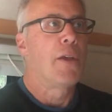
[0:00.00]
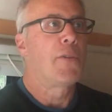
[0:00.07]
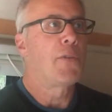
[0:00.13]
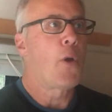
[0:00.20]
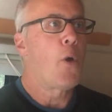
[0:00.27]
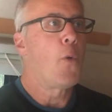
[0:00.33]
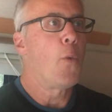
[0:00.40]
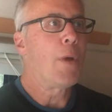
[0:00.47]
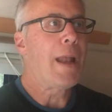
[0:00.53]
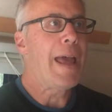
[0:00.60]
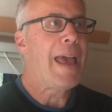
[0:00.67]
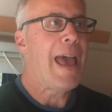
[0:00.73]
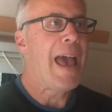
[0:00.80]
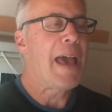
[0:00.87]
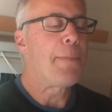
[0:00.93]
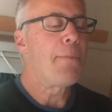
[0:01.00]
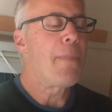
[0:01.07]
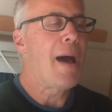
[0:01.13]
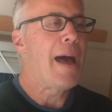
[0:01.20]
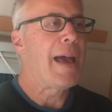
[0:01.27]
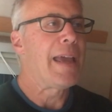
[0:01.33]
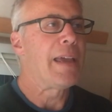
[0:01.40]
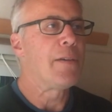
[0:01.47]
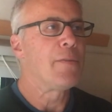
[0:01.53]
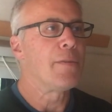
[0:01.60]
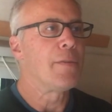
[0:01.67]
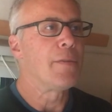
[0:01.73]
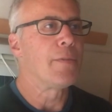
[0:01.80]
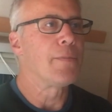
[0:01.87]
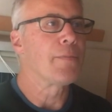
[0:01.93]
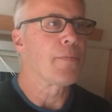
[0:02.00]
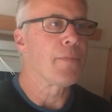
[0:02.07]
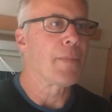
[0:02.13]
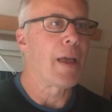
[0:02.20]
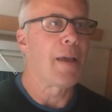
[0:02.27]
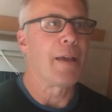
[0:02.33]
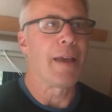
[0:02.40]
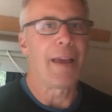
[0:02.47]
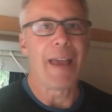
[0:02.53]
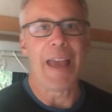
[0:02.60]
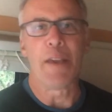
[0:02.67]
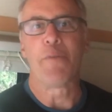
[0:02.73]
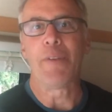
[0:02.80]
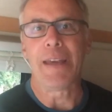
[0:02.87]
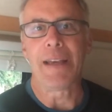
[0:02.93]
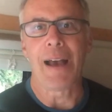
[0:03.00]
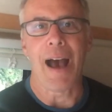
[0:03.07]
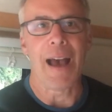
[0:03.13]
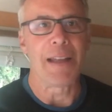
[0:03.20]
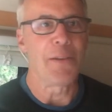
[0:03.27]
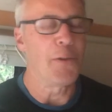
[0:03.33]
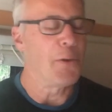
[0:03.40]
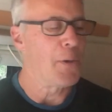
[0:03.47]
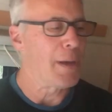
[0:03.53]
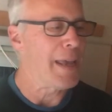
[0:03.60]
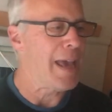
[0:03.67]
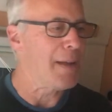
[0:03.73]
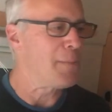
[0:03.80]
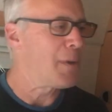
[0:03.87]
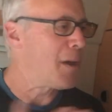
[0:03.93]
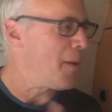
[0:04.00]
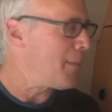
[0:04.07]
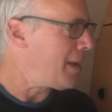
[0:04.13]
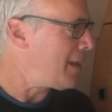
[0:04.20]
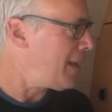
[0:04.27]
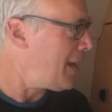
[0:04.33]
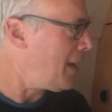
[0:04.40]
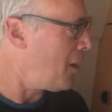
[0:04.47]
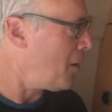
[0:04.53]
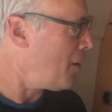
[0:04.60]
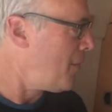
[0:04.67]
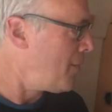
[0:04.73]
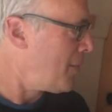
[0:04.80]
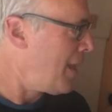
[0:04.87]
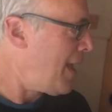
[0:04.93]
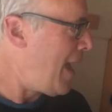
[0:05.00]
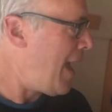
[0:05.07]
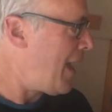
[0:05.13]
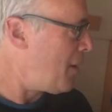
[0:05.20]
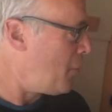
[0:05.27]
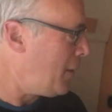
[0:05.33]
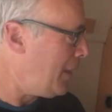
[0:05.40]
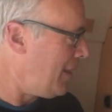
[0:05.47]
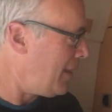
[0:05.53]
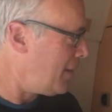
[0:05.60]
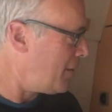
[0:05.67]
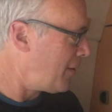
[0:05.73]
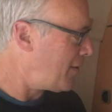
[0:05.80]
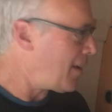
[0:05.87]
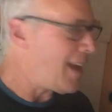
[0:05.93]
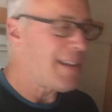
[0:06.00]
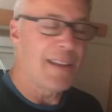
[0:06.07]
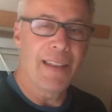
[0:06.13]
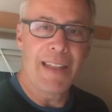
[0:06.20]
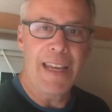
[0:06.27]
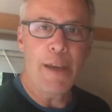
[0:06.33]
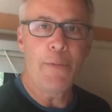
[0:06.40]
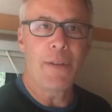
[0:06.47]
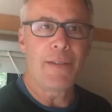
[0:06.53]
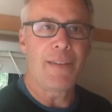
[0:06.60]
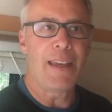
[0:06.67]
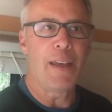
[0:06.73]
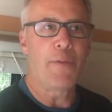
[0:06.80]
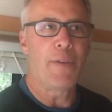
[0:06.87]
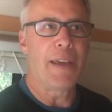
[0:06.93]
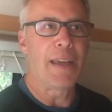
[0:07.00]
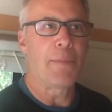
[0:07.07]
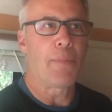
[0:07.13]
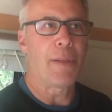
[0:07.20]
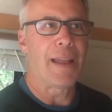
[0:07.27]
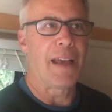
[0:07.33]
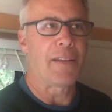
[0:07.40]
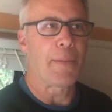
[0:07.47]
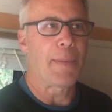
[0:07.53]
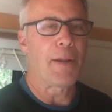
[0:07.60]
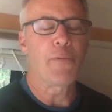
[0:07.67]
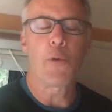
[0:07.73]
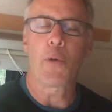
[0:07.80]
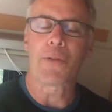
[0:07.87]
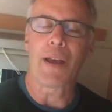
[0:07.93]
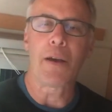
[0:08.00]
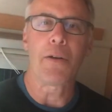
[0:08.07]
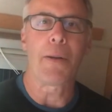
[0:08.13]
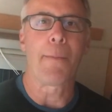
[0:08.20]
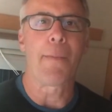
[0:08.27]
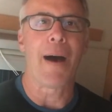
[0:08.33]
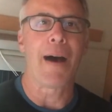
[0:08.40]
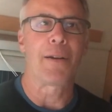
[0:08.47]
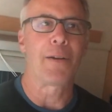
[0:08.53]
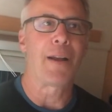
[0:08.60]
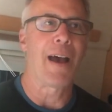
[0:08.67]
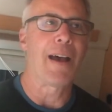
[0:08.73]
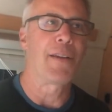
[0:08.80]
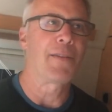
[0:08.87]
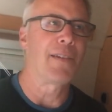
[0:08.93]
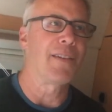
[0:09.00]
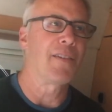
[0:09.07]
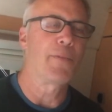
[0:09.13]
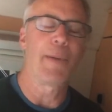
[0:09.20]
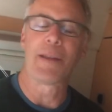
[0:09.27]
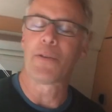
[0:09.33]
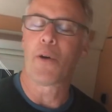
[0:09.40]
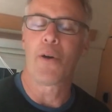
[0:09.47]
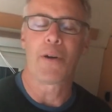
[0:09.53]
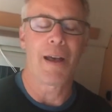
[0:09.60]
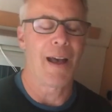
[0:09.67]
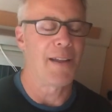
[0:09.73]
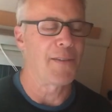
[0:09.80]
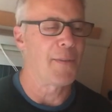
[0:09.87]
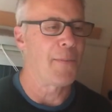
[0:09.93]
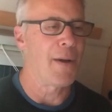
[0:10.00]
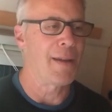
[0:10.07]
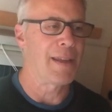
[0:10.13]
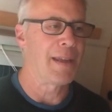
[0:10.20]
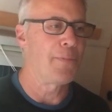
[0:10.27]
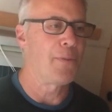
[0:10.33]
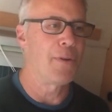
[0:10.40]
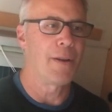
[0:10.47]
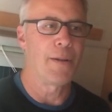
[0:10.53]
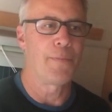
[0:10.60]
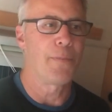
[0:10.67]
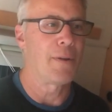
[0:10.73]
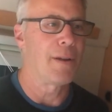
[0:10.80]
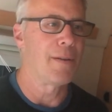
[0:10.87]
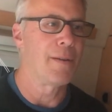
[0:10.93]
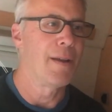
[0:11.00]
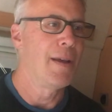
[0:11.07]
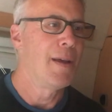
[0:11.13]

So what I had my A V guy do, I had him come in here, and we decided to leave the T V in place. I mean, of course, I could have modernized it and spent all kinds of money and put a put a